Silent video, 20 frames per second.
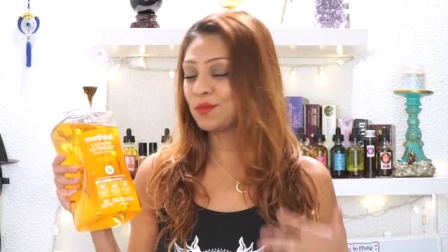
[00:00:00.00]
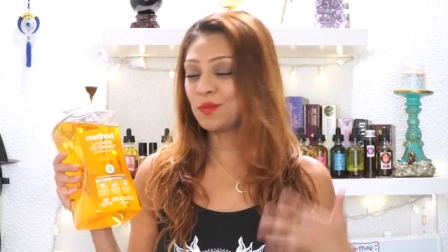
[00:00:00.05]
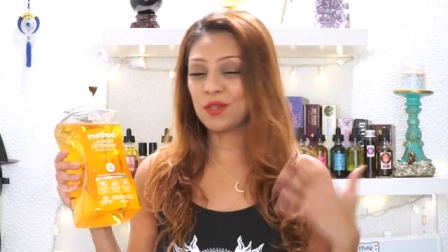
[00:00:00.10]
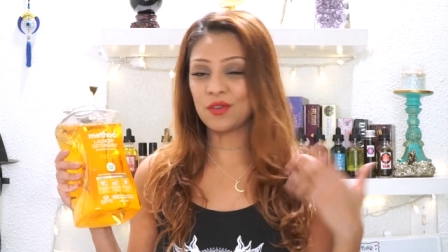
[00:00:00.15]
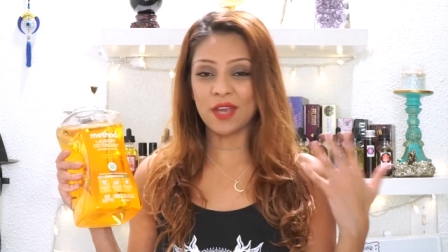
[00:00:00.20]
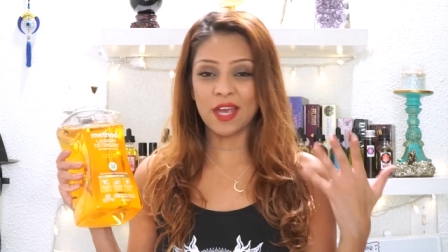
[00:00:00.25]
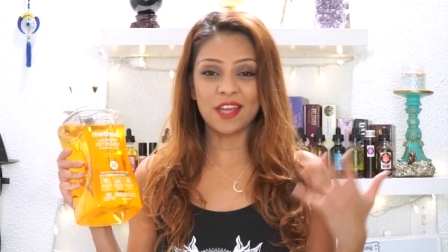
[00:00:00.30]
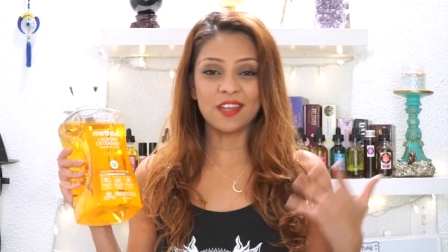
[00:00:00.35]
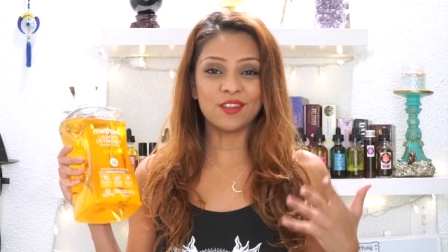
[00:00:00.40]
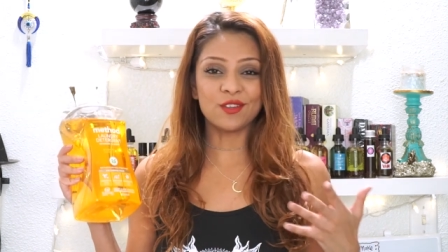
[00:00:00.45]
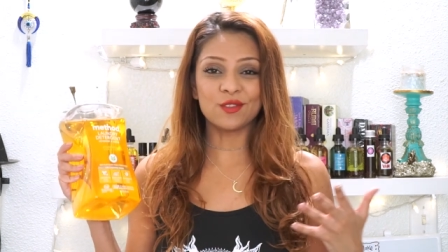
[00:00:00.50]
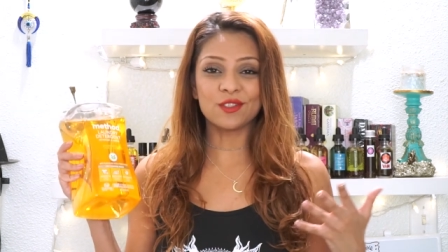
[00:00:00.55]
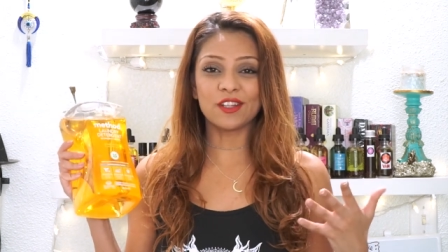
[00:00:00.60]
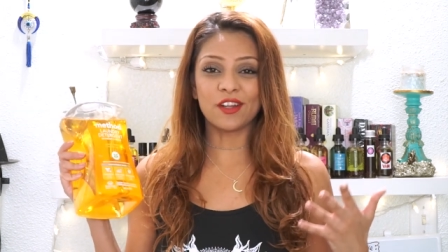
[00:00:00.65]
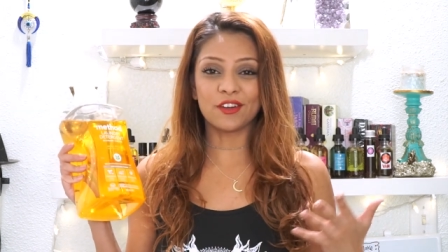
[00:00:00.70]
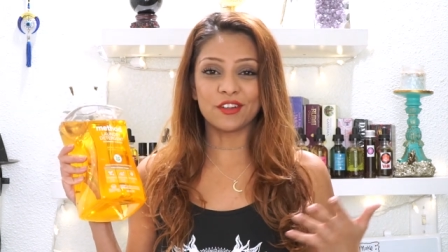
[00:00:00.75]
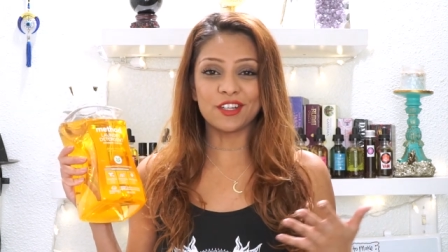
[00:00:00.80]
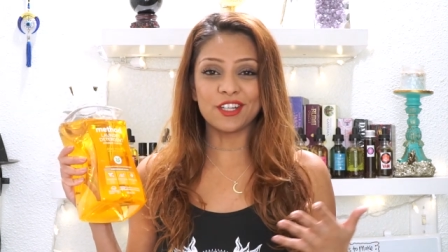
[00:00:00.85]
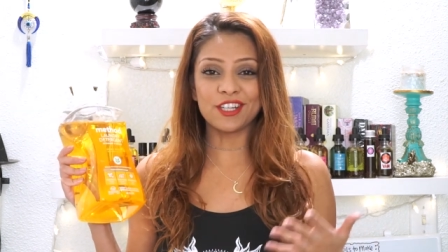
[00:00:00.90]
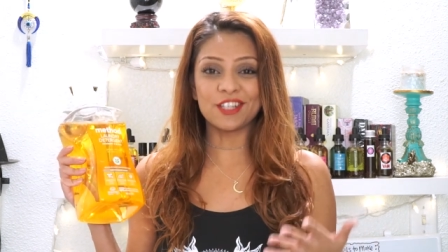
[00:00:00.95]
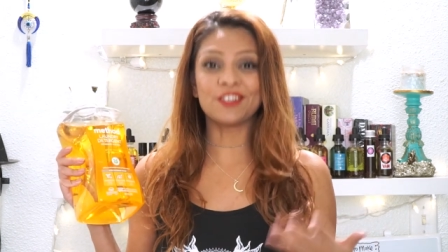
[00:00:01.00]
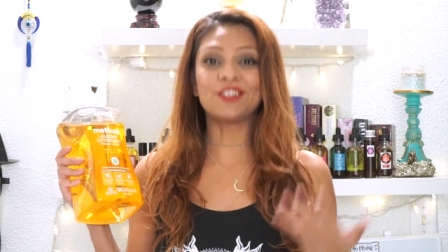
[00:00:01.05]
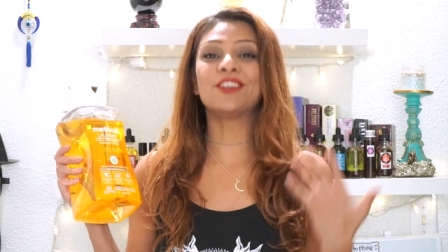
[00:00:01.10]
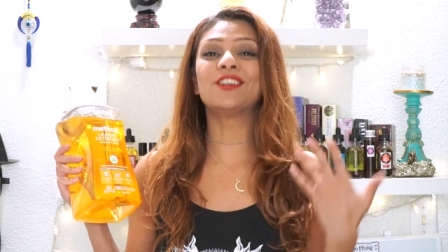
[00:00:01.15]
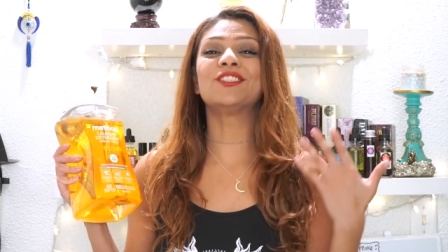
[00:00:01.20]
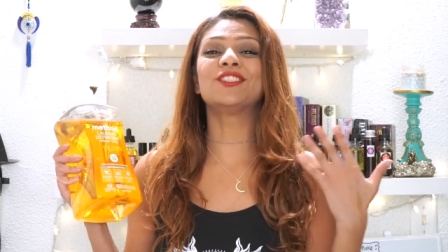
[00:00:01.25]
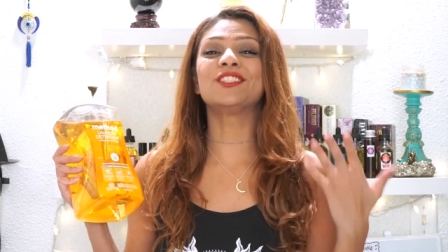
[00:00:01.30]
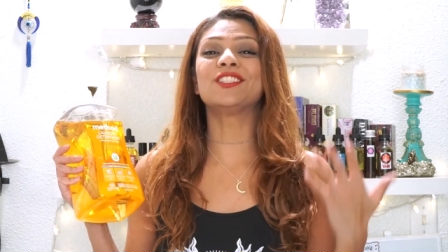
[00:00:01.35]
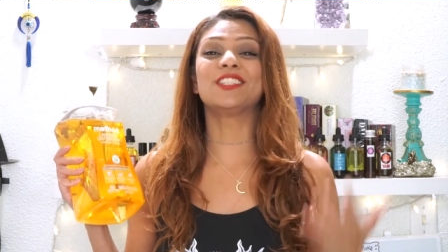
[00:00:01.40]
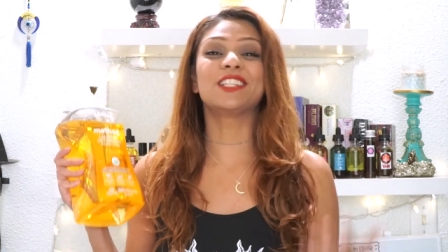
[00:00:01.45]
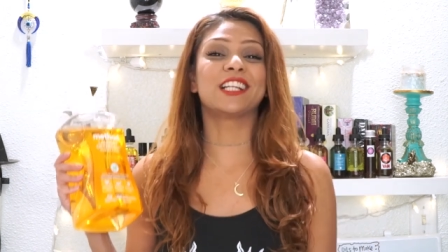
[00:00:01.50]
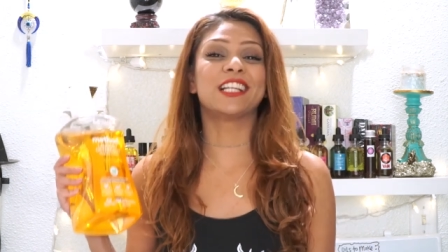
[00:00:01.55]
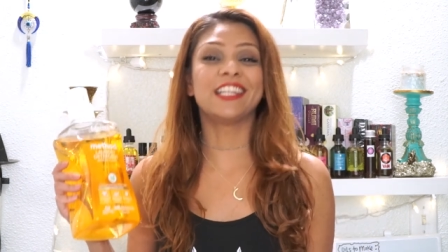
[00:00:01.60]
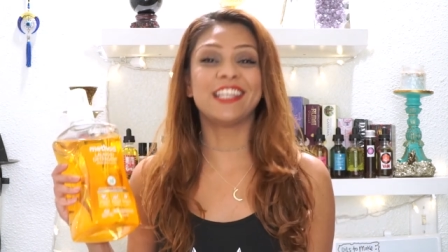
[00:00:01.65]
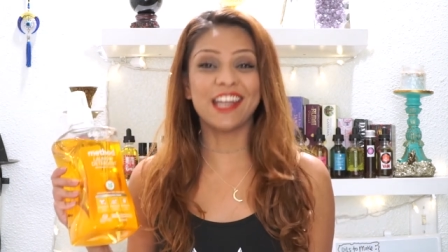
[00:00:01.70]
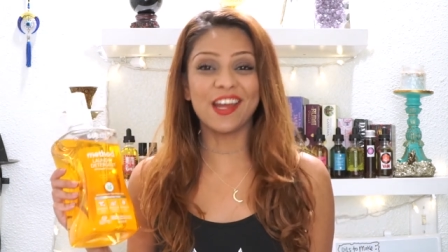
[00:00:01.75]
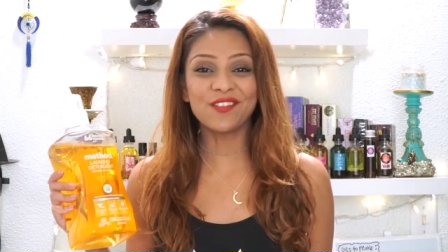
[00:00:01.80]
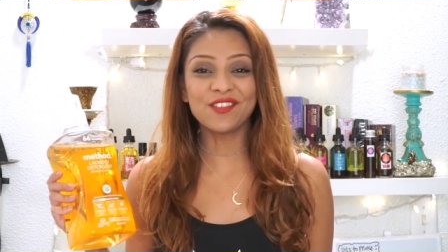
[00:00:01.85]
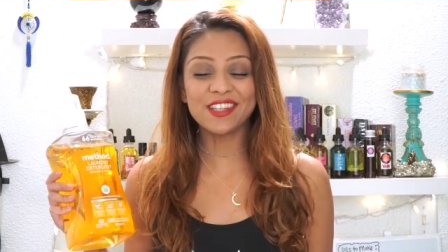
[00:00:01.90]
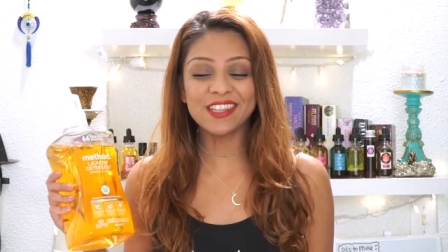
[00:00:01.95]
but you can't use laundry detergent to
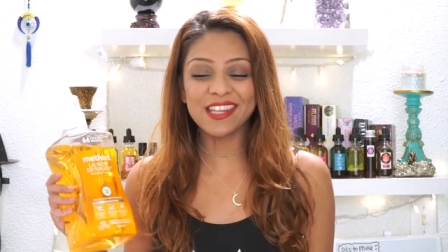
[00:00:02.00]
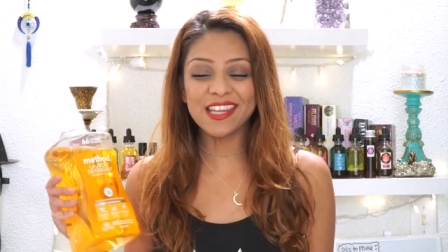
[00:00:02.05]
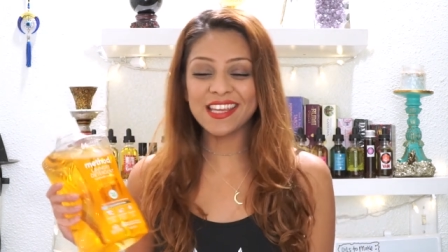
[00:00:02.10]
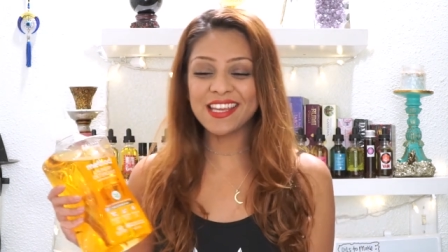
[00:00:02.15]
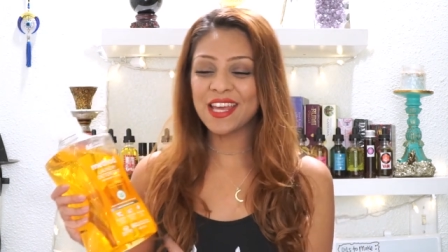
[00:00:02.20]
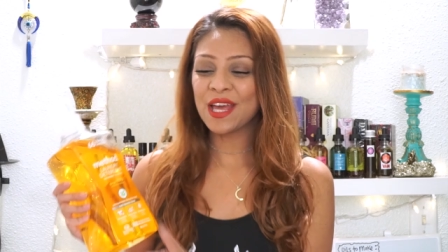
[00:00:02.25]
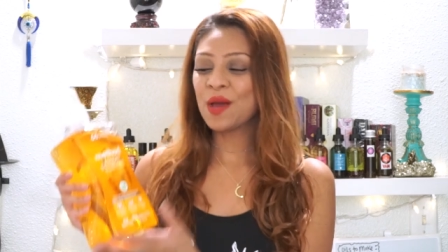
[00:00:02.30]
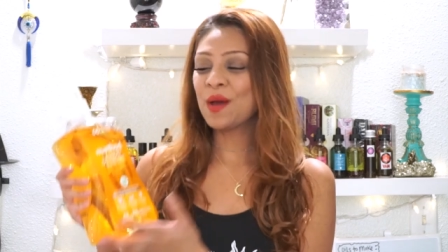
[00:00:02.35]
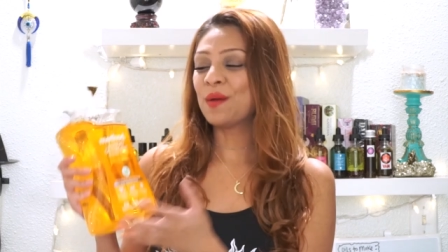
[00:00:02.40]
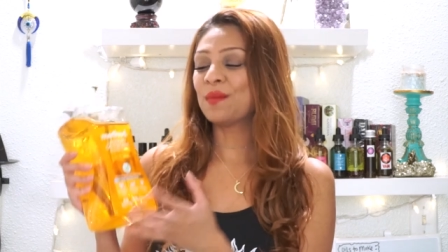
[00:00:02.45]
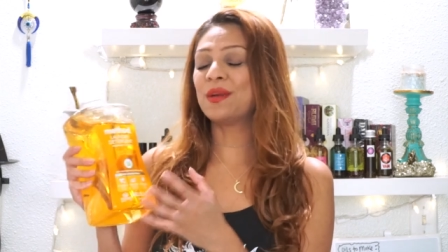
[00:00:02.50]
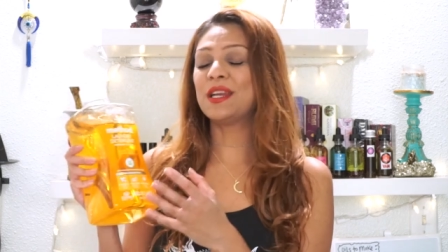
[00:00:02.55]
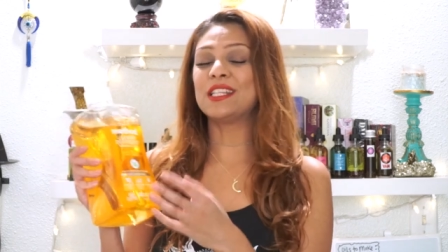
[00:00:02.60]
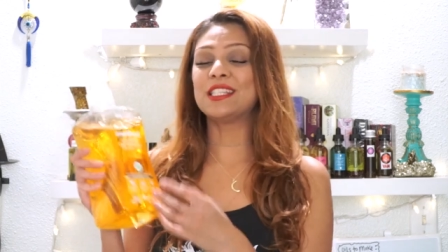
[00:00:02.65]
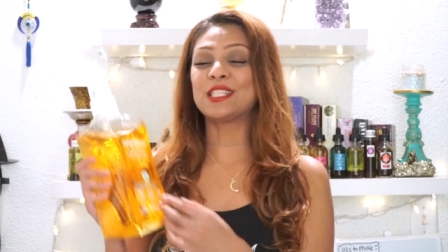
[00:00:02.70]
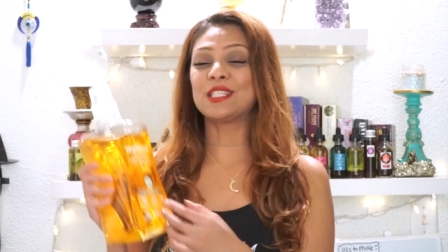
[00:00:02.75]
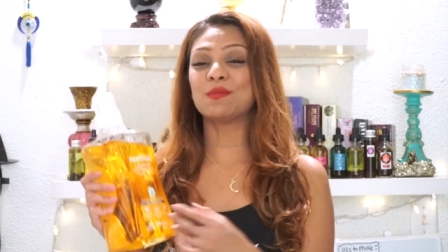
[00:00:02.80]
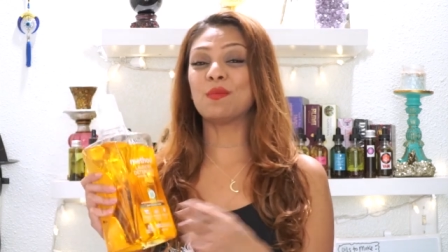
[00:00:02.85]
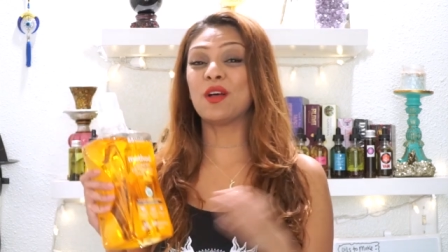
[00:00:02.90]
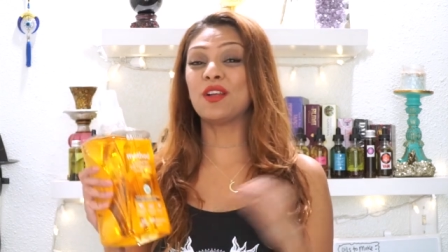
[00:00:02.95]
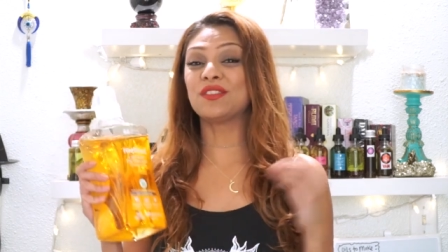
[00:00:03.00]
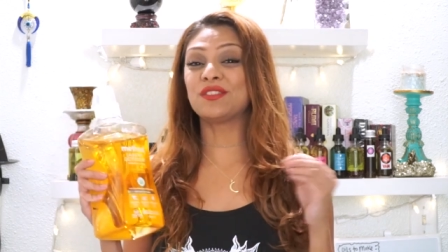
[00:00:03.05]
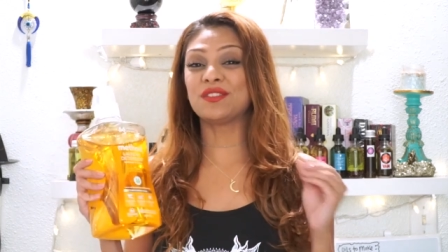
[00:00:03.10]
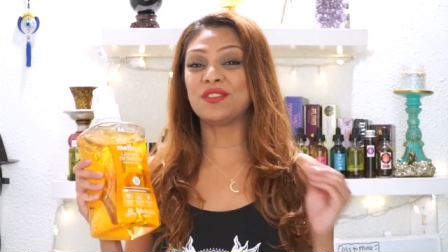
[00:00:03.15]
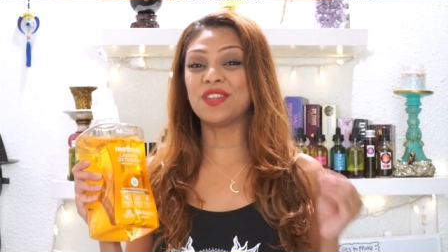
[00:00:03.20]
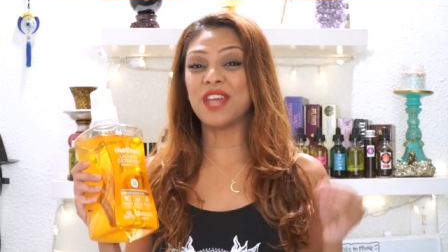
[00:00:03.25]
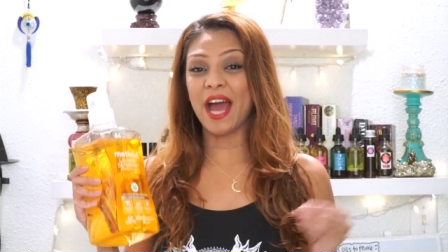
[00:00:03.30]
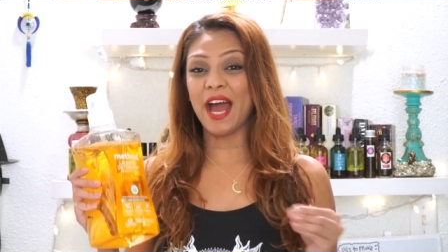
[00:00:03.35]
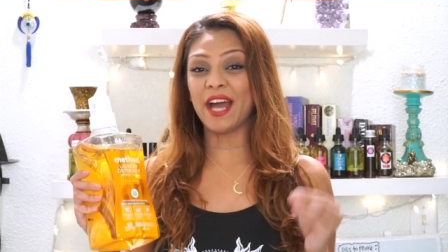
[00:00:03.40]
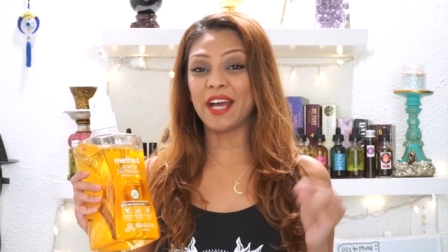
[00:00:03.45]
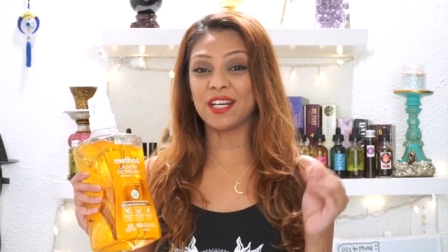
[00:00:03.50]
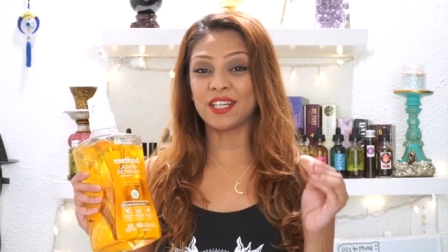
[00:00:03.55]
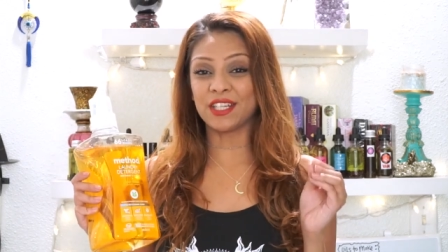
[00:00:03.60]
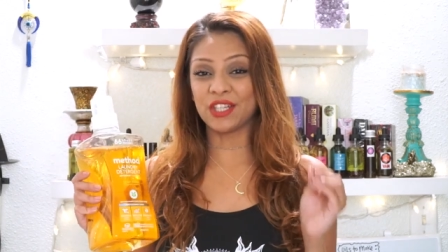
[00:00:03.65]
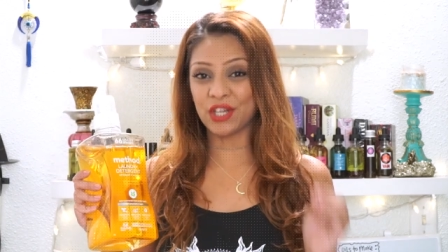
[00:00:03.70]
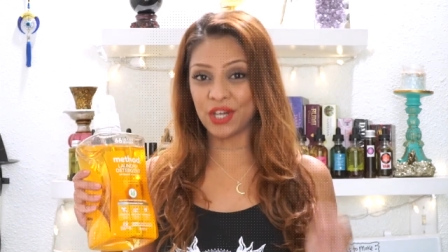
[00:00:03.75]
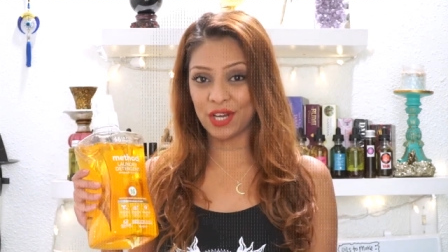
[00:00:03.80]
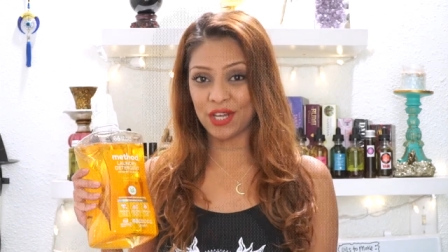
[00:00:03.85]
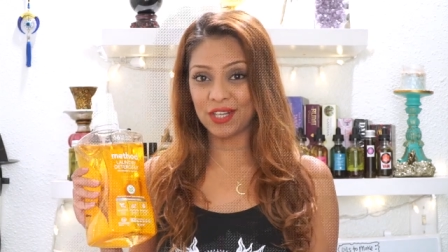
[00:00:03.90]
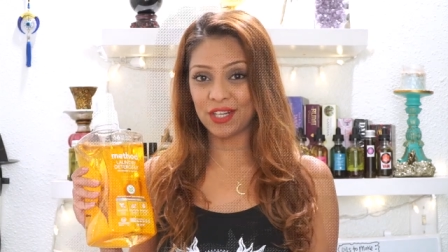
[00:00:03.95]
clean everything, but it smells that
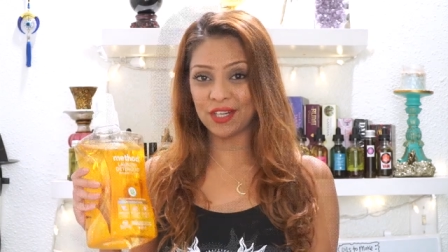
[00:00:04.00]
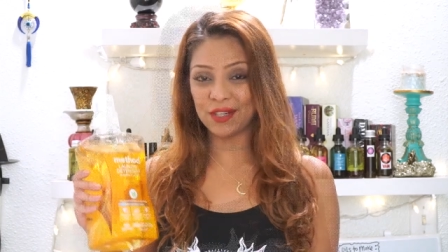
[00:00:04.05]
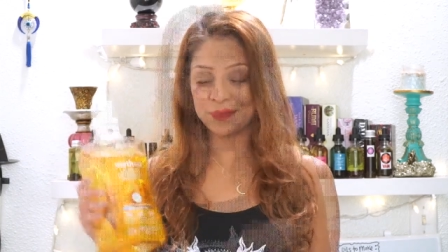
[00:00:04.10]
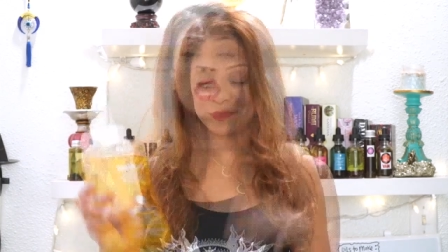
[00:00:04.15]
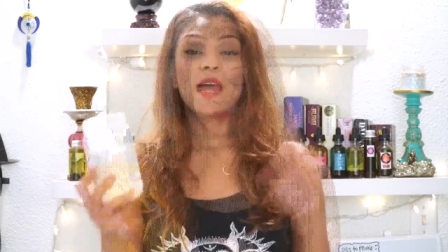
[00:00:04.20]
good.